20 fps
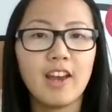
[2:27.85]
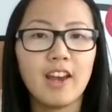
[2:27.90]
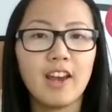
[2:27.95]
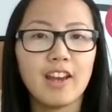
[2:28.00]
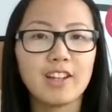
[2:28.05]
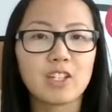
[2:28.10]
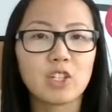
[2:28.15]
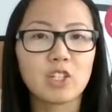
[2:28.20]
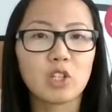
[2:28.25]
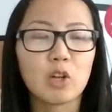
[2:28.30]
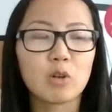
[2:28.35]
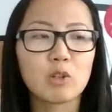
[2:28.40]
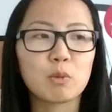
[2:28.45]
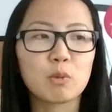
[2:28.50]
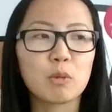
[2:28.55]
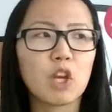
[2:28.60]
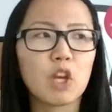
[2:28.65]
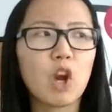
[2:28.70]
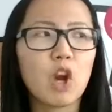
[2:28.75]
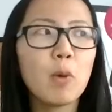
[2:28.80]
and she'll always
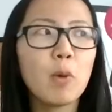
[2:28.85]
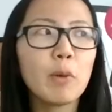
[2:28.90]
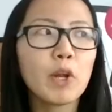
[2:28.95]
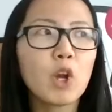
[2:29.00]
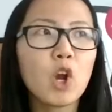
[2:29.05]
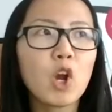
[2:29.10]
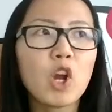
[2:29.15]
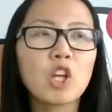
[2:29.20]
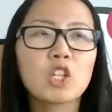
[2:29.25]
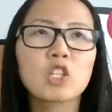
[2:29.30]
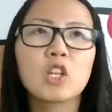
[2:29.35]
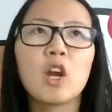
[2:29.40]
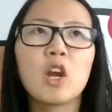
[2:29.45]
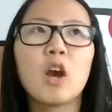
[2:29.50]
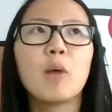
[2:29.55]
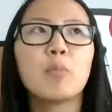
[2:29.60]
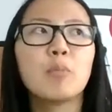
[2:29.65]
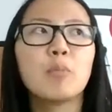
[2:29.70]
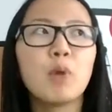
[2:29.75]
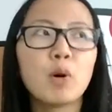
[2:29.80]
be like, oh my gosh,
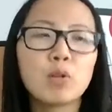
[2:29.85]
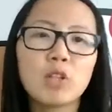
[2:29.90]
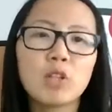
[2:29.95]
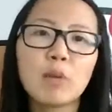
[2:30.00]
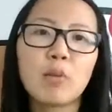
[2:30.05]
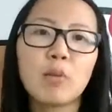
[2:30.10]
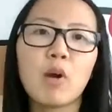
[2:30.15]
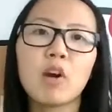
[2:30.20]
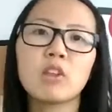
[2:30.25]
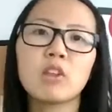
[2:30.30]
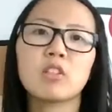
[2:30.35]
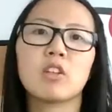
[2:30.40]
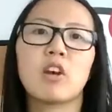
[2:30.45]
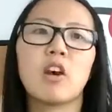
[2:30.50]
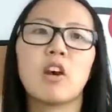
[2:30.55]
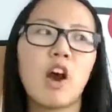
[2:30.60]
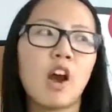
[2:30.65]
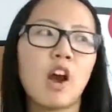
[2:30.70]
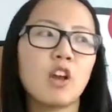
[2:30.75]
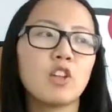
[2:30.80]
bow tie
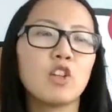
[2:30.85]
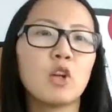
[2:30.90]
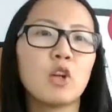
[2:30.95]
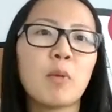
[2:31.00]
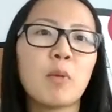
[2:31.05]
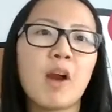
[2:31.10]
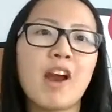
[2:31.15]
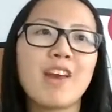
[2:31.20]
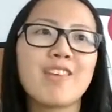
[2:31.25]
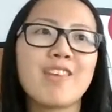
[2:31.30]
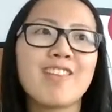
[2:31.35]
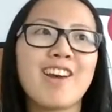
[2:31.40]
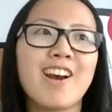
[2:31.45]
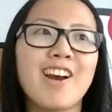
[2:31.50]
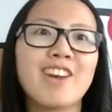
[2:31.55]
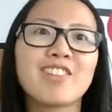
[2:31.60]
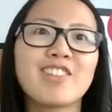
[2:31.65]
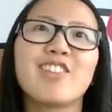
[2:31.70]
pasta, you're buying that?